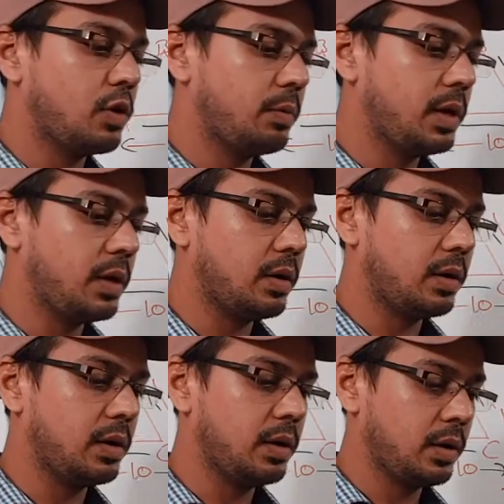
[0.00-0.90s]
from
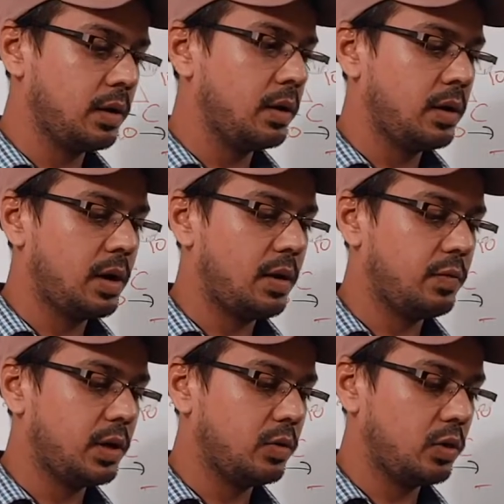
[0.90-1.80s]
here, and
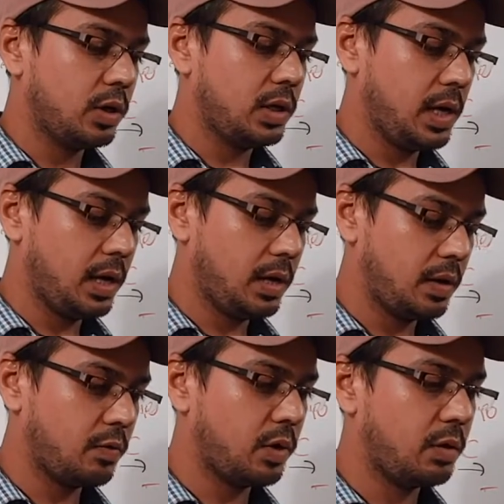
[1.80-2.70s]
we are going to take
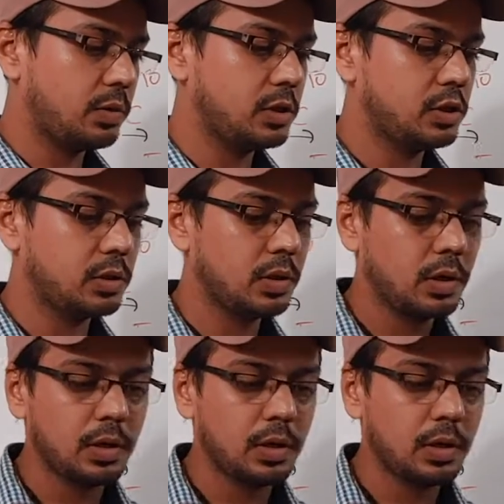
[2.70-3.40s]
one of the